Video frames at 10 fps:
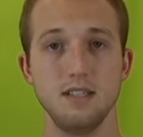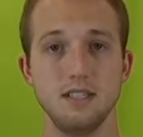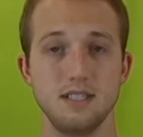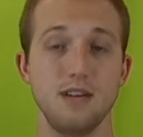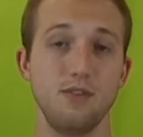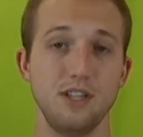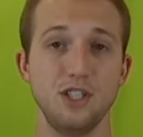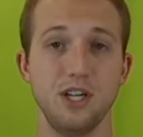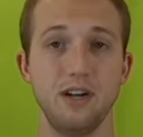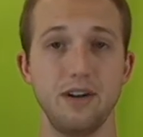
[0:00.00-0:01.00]
Civil
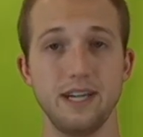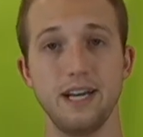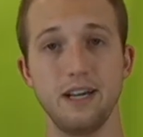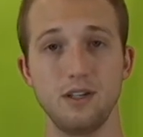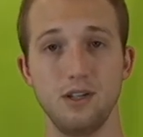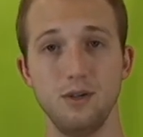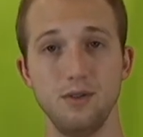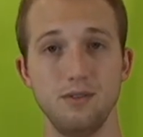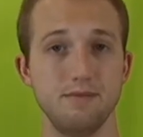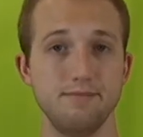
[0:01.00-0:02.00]
engineering can
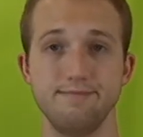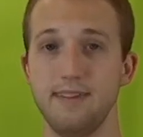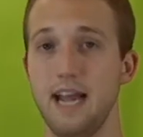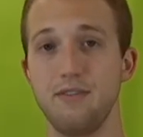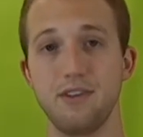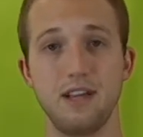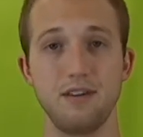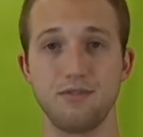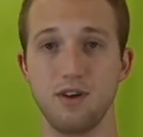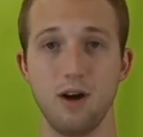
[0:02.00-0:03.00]
include
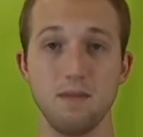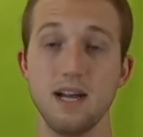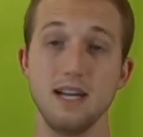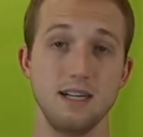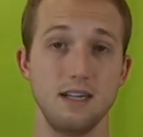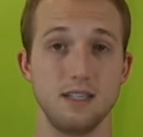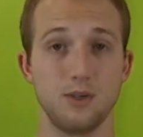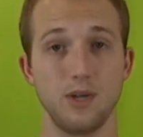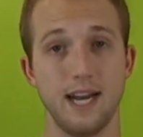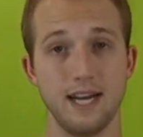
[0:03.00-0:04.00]
everything from
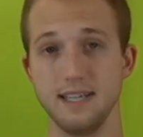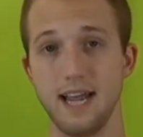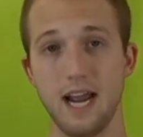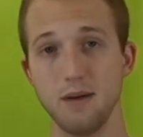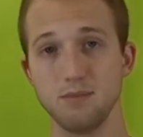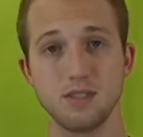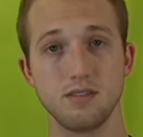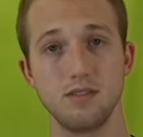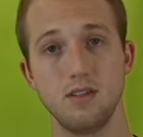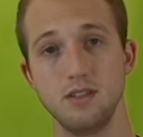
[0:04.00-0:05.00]
creating dams
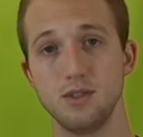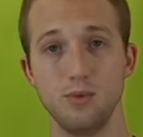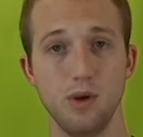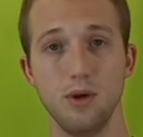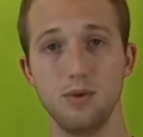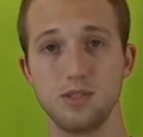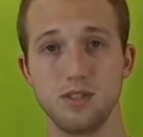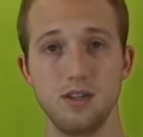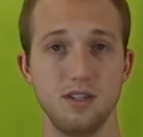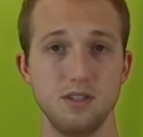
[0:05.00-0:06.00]
to roads
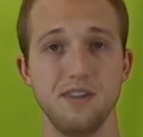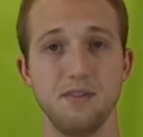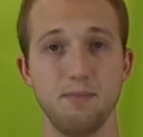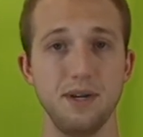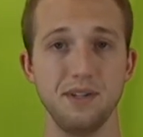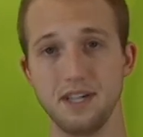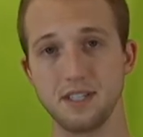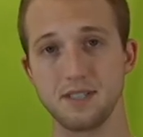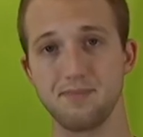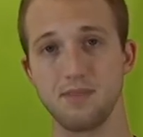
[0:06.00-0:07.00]
to even
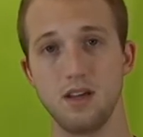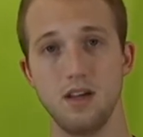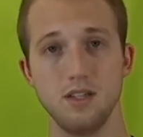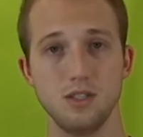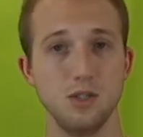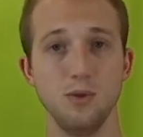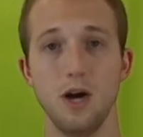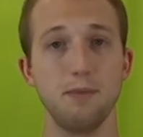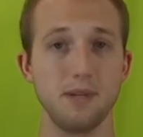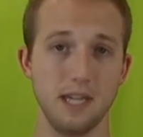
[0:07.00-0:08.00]
buildings, to
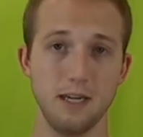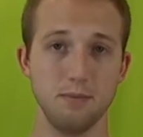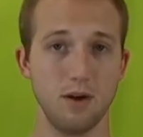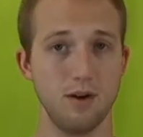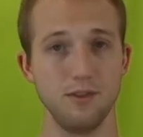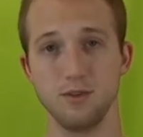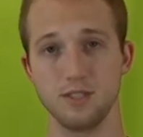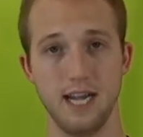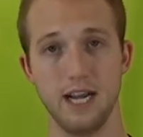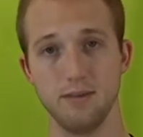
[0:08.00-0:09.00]
upkeep on those
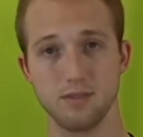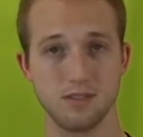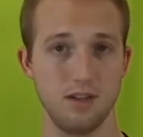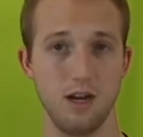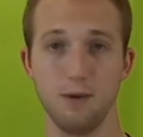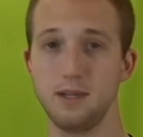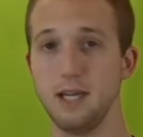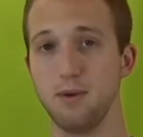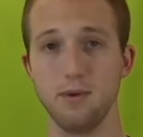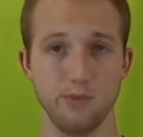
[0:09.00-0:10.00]
dams,
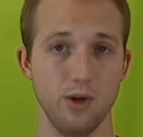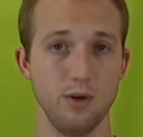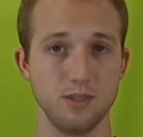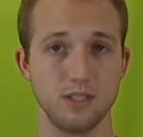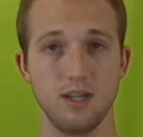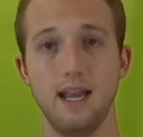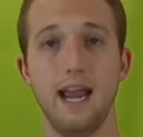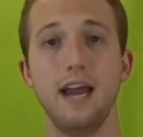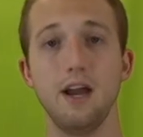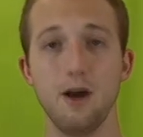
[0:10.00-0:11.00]
upkeep on roads,
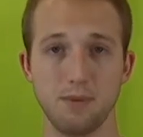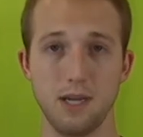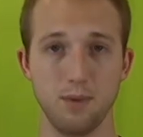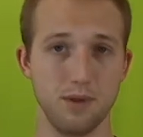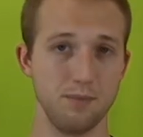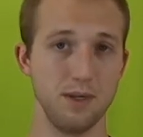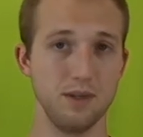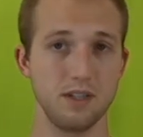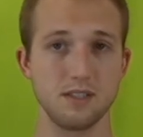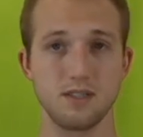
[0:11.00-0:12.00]
and upkeep on buildings.